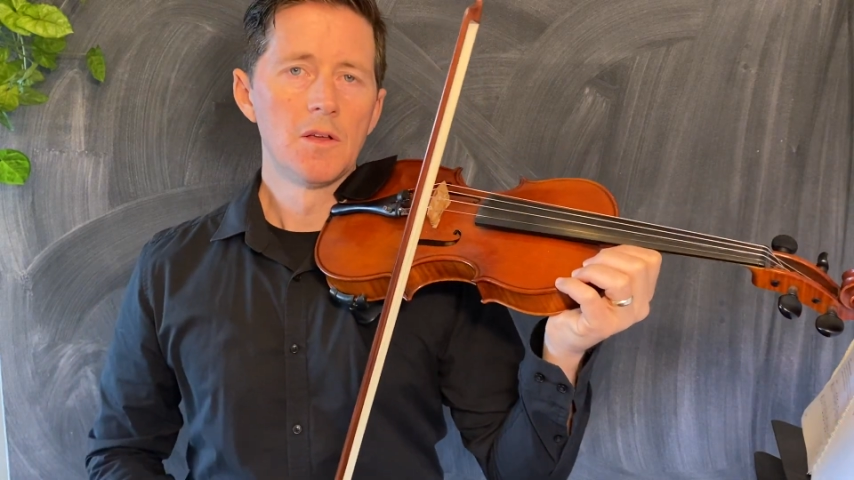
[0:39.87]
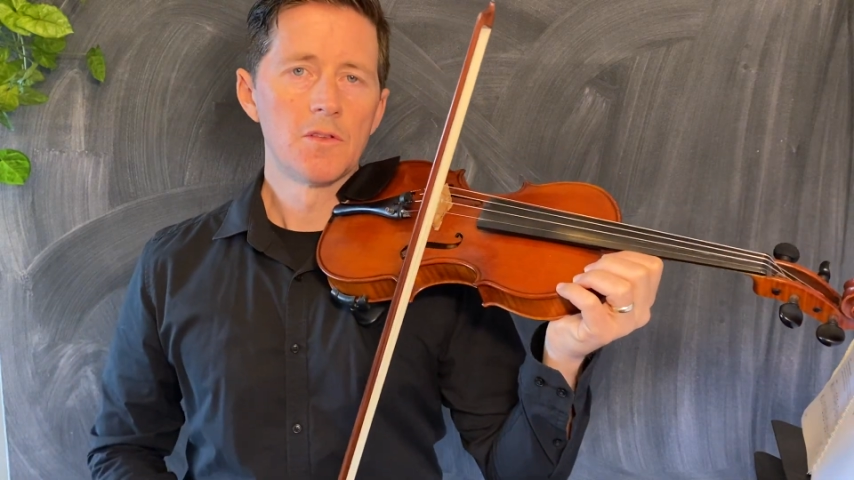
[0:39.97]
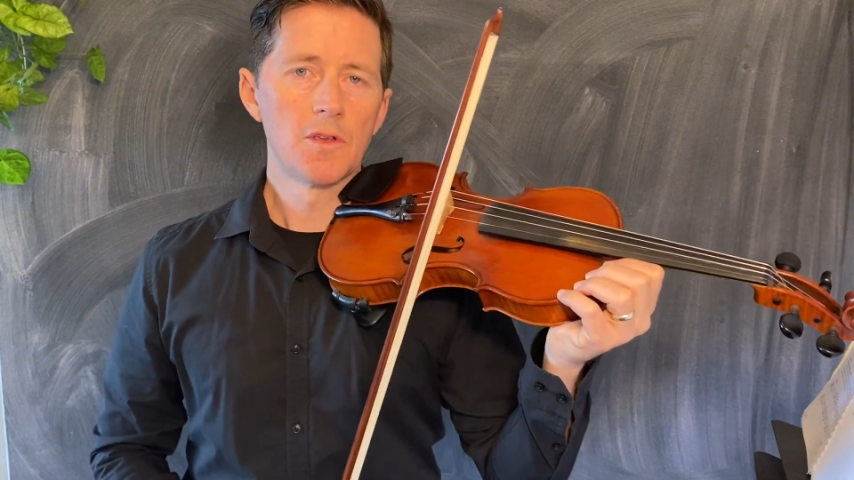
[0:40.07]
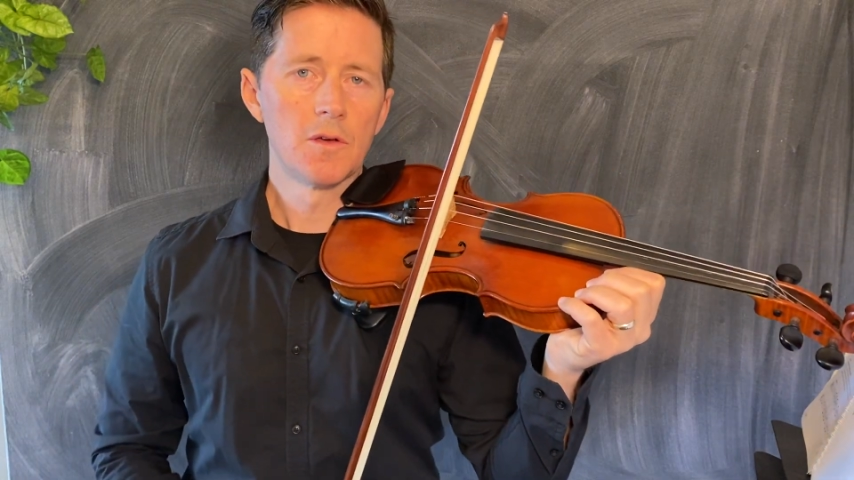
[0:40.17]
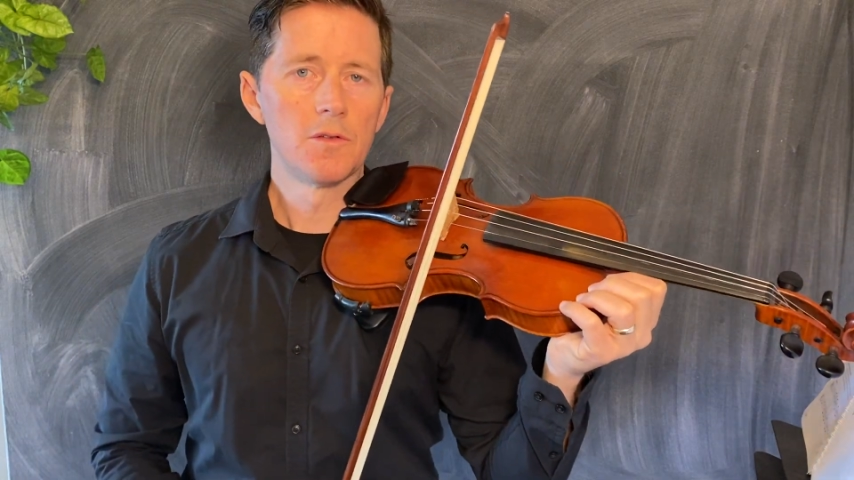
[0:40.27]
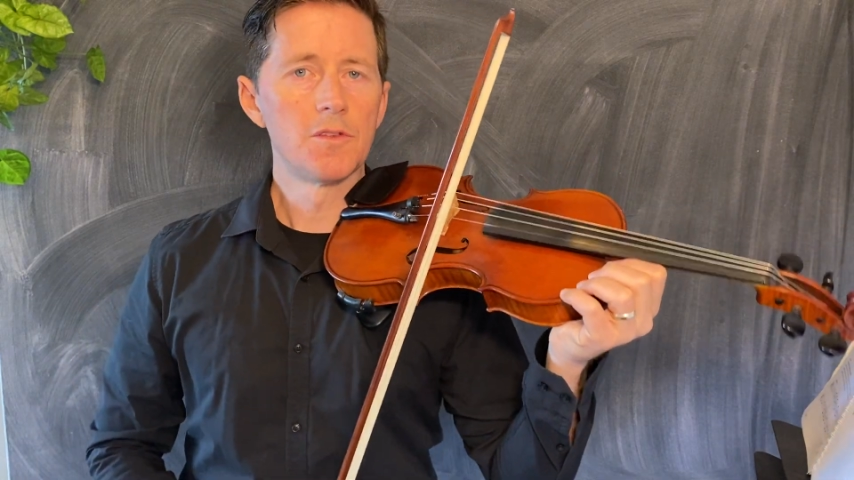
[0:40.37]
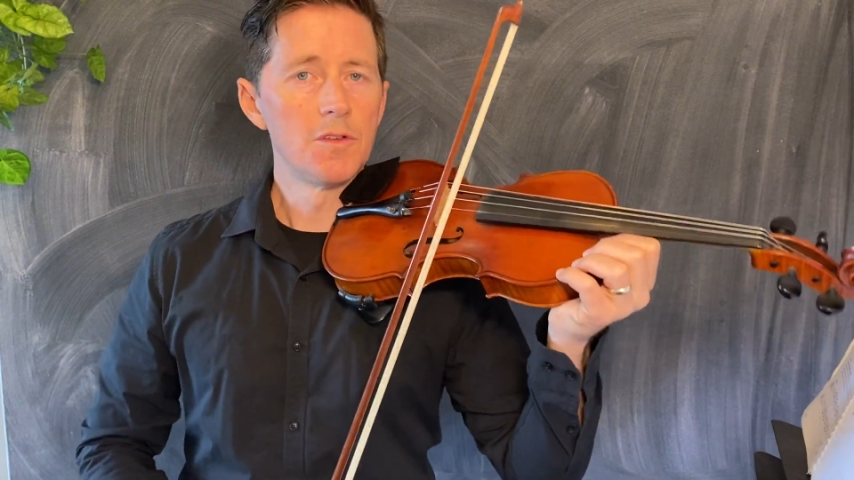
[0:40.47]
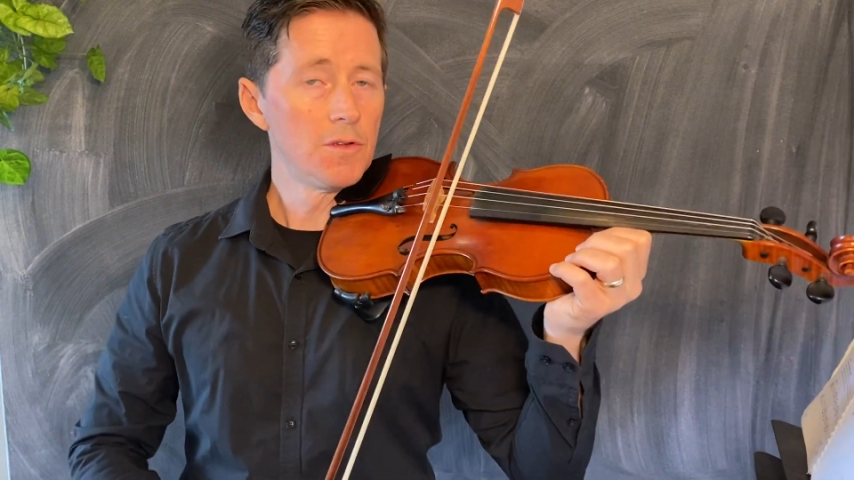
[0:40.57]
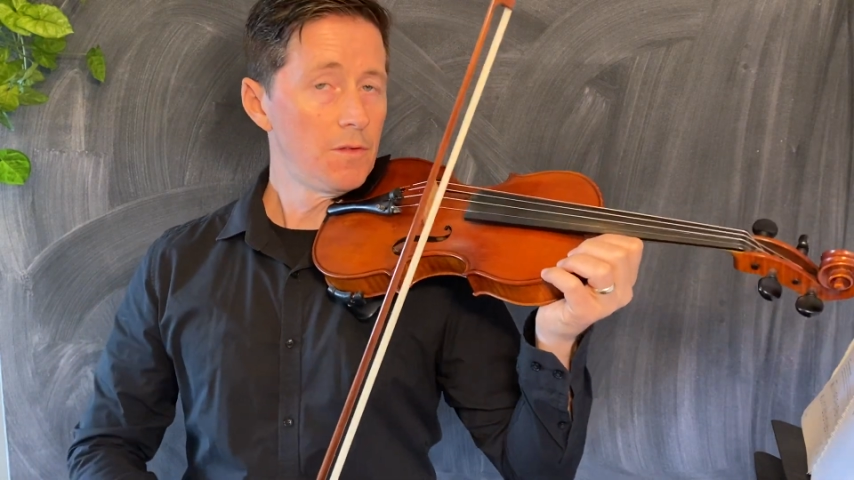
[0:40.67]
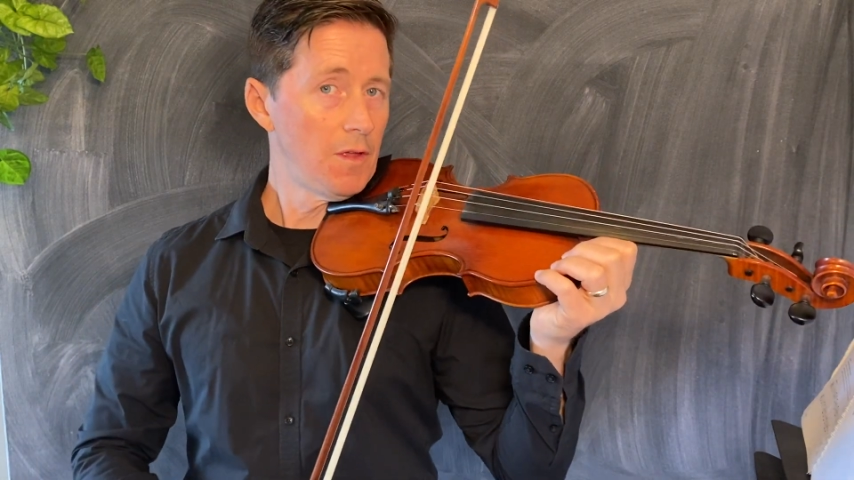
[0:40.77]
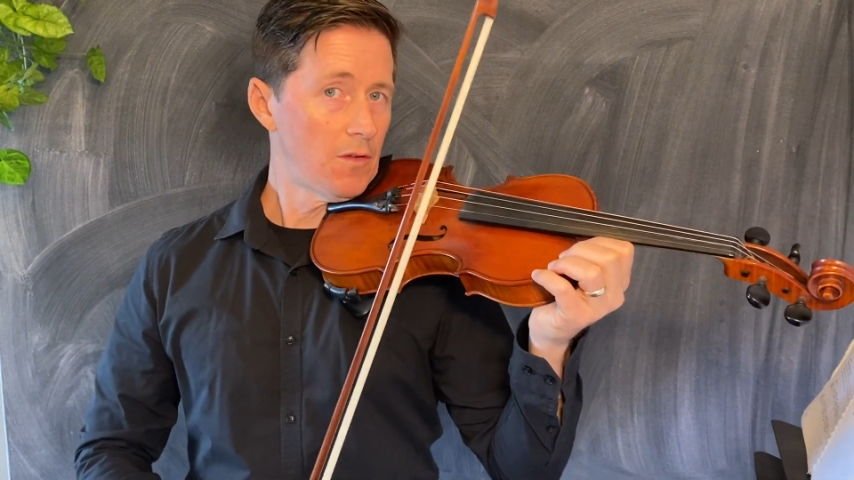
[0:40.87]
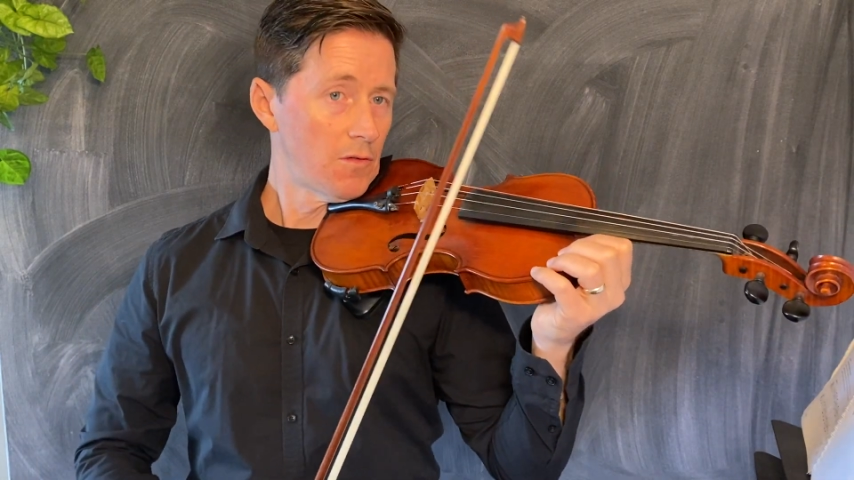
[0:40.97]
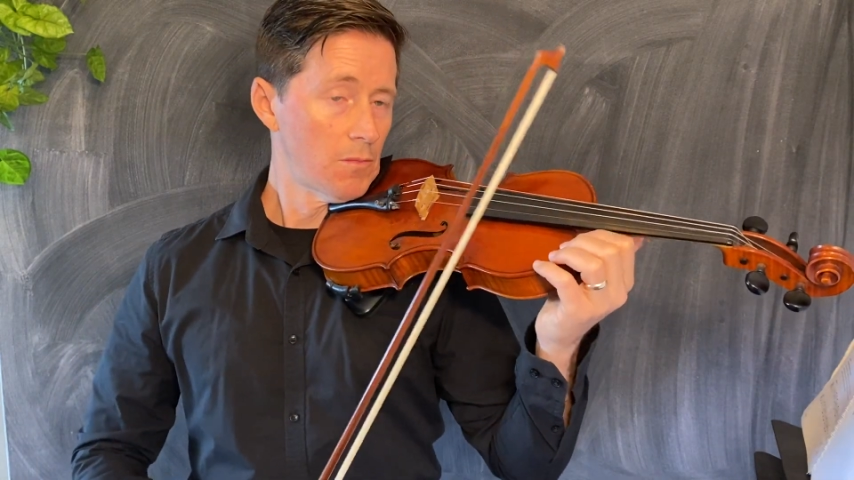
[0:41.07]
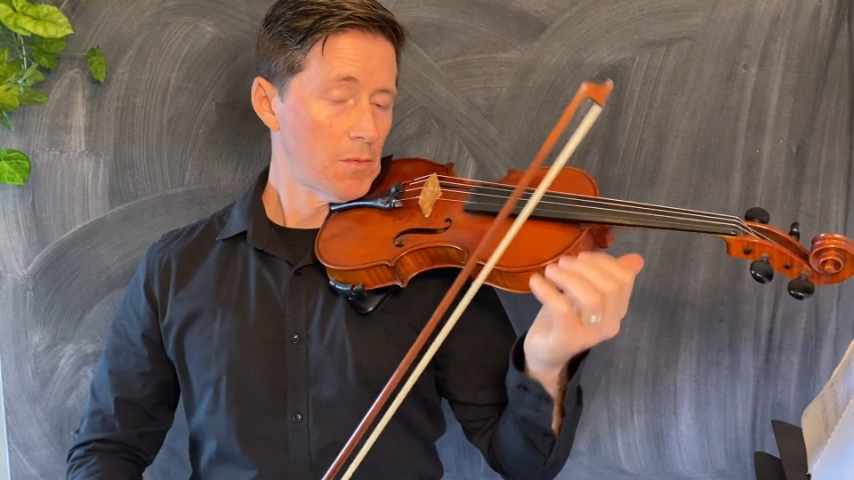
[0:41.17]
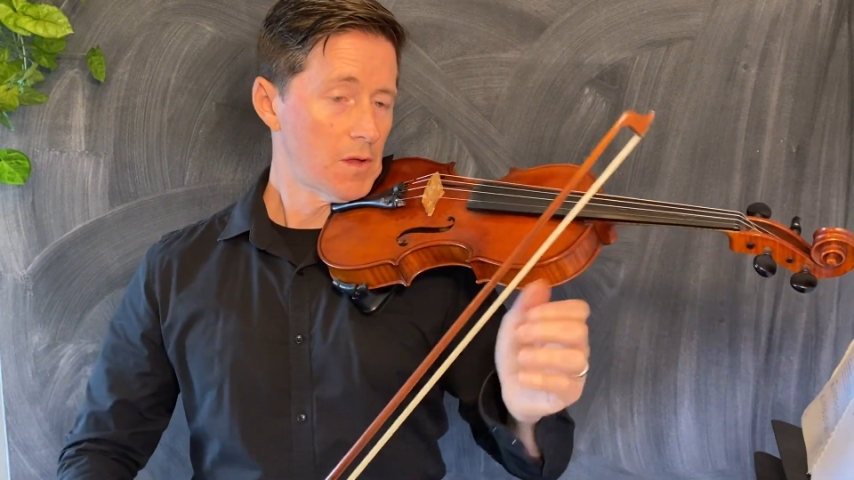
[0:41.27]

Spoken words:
so to do this,